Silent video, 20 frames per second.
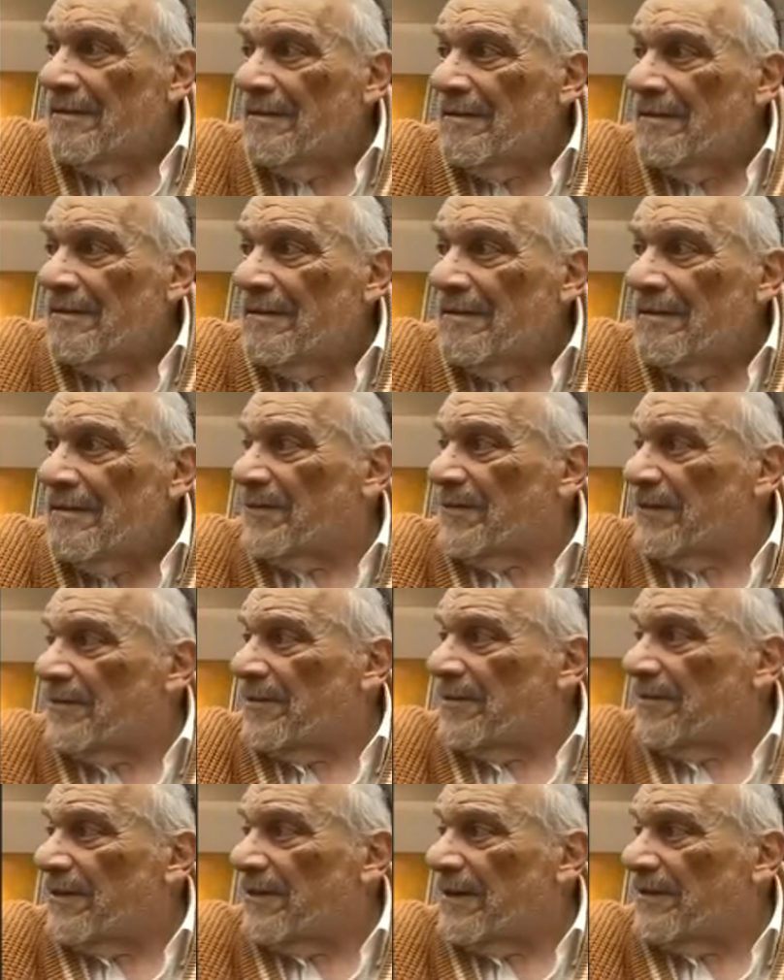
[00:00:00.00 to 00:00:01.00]
The Arabs
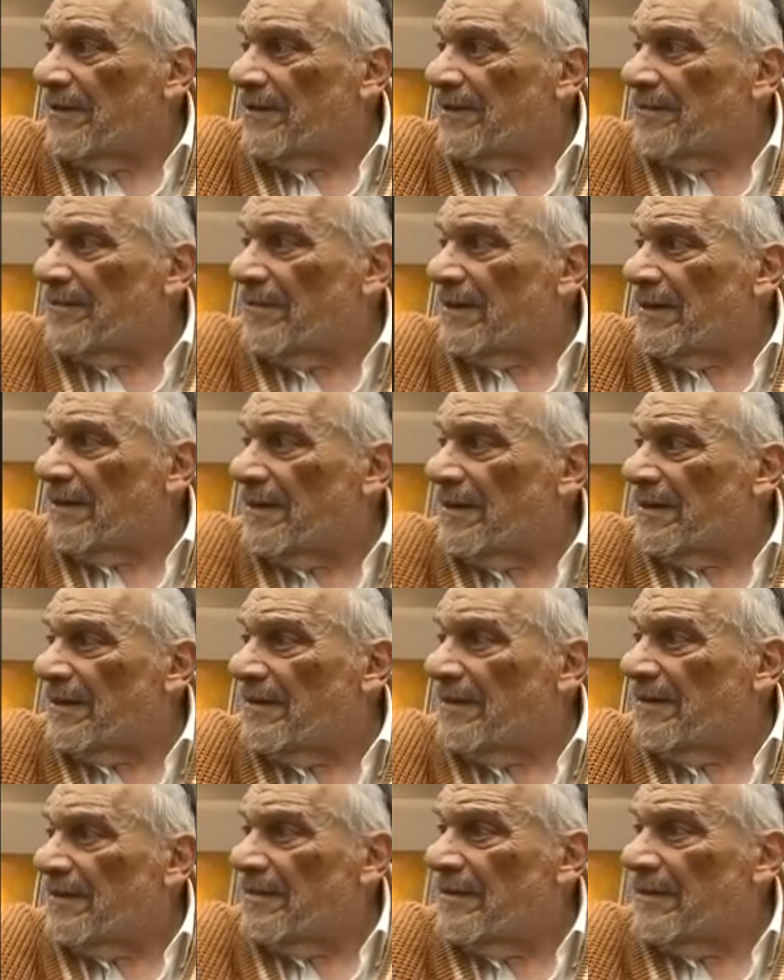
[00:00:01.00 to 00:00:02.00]
sold you
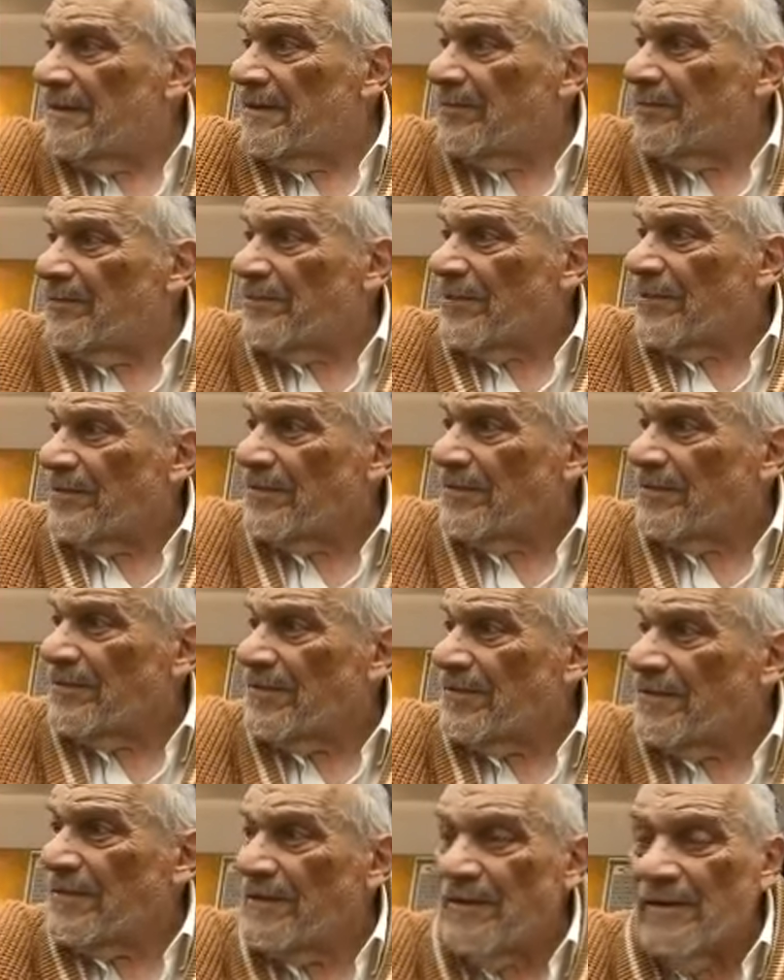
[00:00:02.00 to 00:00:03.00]
their
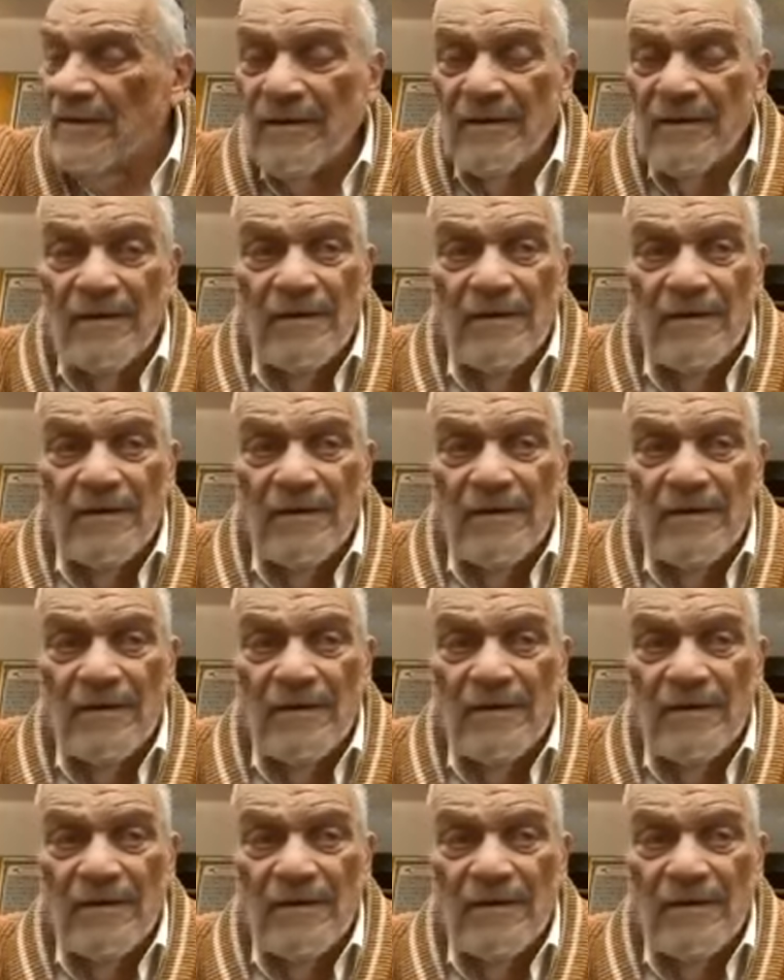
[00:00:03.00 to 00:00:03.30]
produce.